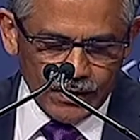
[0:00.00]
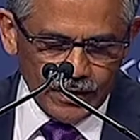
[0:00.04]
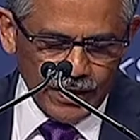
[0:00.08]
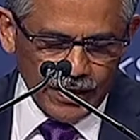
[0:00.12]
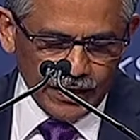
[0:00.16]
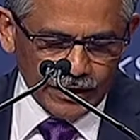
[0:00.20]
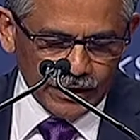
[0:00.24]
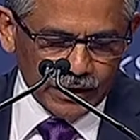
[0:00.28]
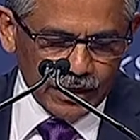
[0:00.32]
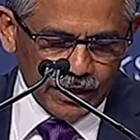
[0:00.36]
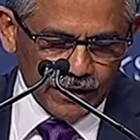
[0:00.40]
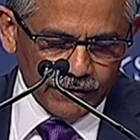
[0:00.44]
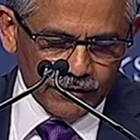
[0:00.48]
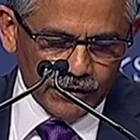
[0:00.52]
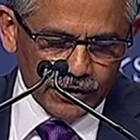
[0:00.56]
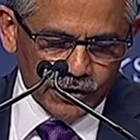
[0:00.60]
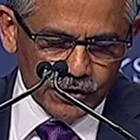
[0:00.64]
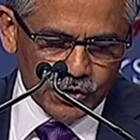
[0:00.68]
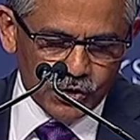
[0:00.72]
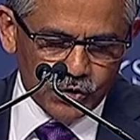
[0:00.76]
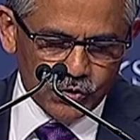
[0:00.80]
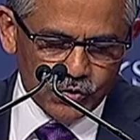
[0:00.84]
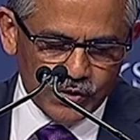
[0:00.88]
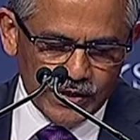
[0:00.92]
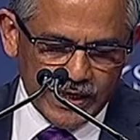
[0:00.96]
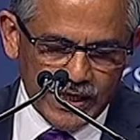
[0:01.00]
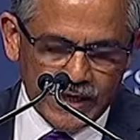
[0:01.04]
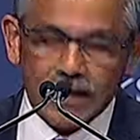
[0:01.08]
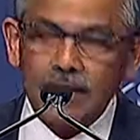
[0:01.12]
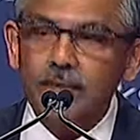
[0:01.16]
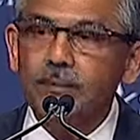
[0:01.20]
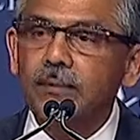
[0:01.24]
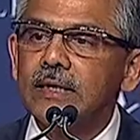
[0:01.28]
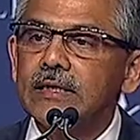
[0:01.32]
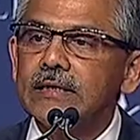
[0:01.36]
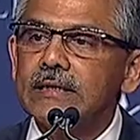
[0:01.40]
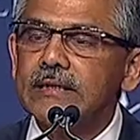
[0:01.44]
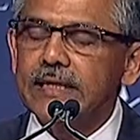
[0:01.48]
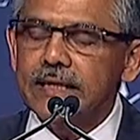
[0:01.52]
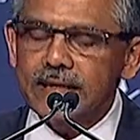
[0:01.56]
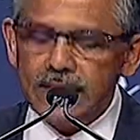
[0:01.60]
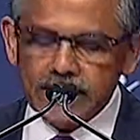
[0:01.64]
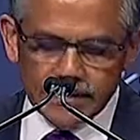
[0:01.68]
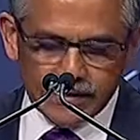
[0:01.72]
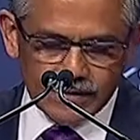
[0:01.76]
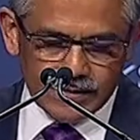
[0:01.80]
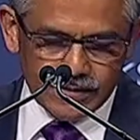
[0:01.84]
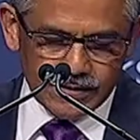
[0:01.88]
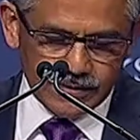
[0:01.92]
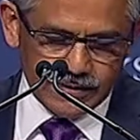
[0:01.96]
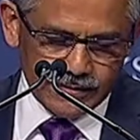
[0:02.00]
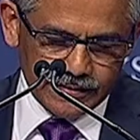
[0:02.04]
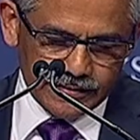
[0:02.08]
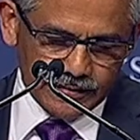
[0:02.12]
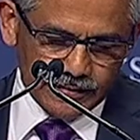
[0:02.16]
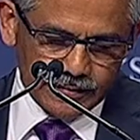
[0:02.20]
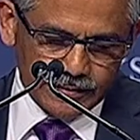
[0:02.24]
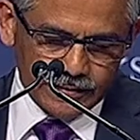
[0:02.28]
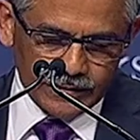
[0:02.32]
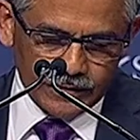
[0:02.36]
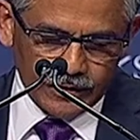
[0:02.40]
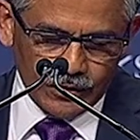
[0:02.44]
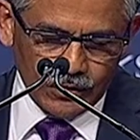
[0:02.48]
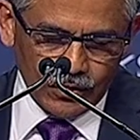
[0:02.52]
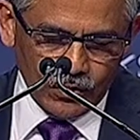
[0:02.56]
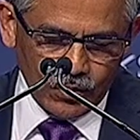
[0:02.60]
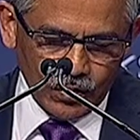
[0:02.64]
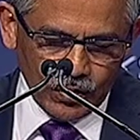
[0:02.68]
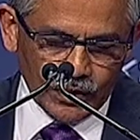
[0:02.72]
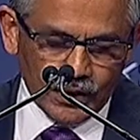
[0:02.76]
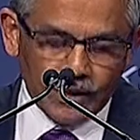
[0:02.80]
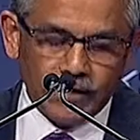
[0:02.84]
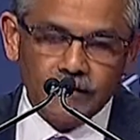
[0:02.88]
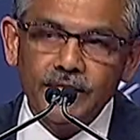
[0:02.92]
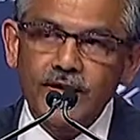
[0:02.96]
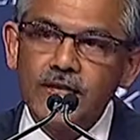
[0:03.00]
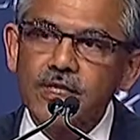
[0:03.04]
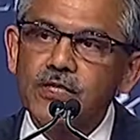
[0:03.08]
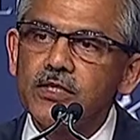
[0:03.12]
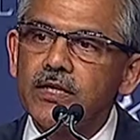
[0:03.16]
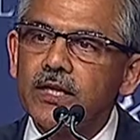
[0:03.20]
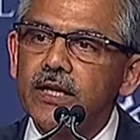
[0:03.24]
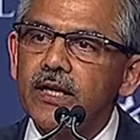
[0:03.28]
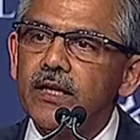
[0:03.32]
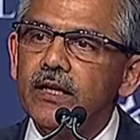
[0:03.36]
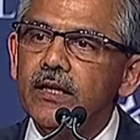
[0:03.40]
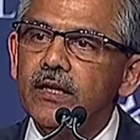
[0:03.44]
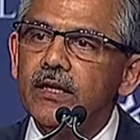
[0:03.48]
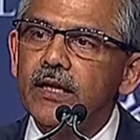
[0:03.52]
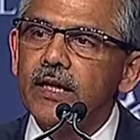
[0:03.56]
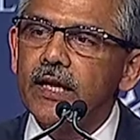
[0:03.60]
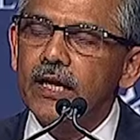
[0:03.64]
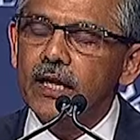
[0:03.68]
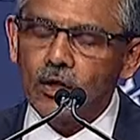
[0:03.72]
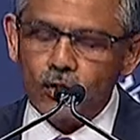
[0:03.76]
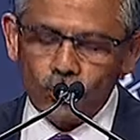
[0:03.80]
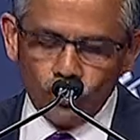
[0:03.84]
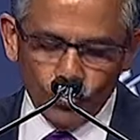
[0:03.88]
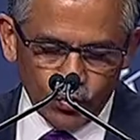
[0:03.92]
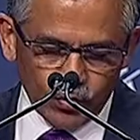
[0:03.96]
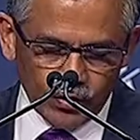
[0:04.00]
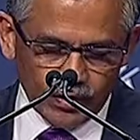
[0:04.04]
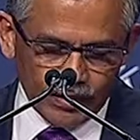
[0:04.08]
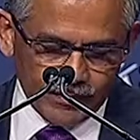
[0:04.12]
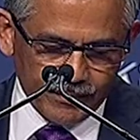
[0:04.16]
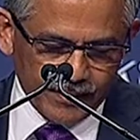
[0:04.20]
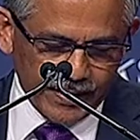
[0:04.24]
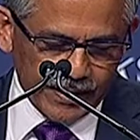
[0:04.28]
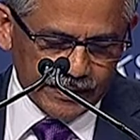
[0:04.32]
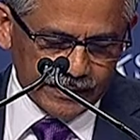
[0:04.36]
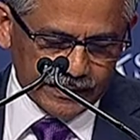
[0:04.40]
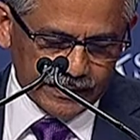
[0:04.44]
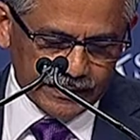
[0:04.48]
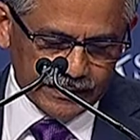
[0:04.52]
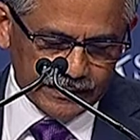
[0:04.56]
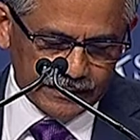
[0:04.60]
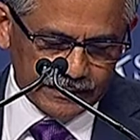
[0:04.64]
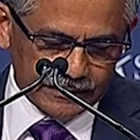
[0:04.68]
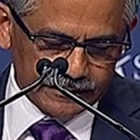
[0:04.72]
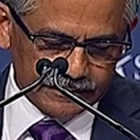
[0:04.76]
and Governor Susana Martinez on investing in rural America.